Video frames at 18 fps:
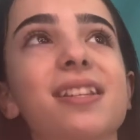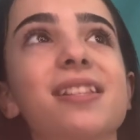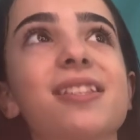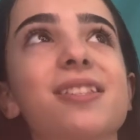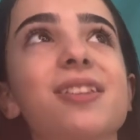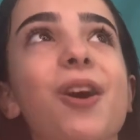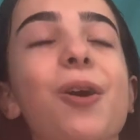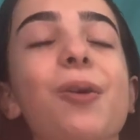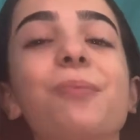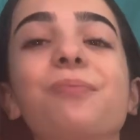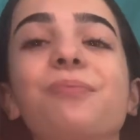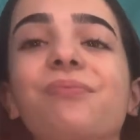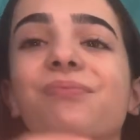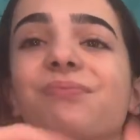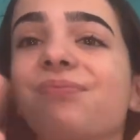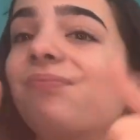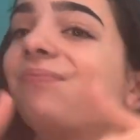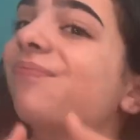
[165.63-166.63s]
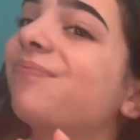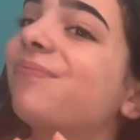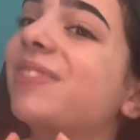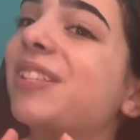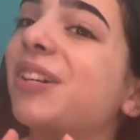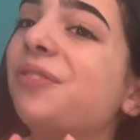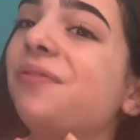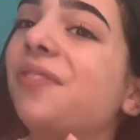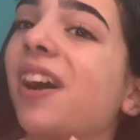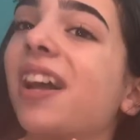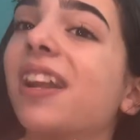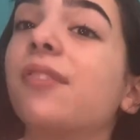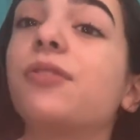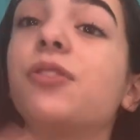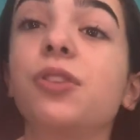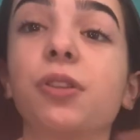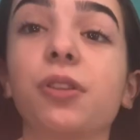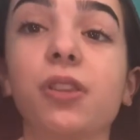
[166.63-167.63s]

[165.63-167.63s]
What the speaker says: So fun if you're a